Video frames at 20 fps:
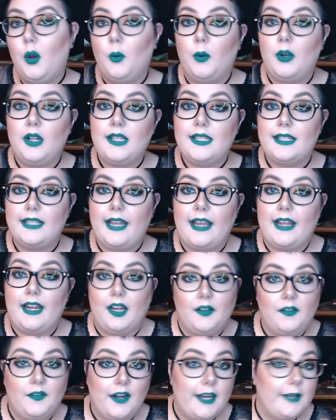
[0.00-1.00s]
Once again,
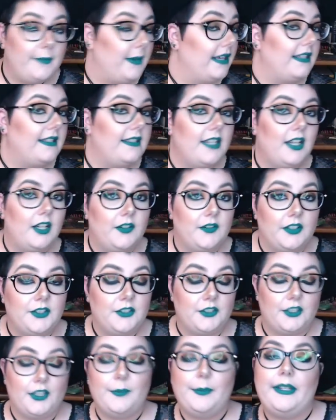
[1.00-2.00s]
I find myself
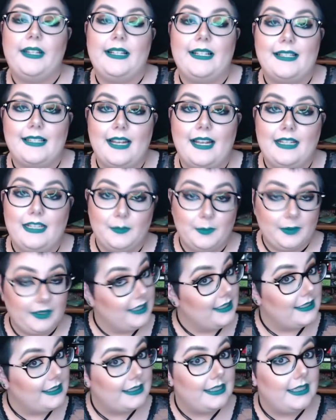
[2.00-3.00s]
extremely excited
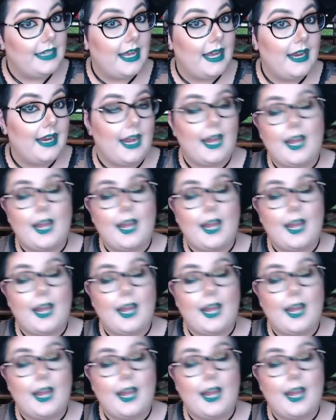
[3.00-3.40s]
because today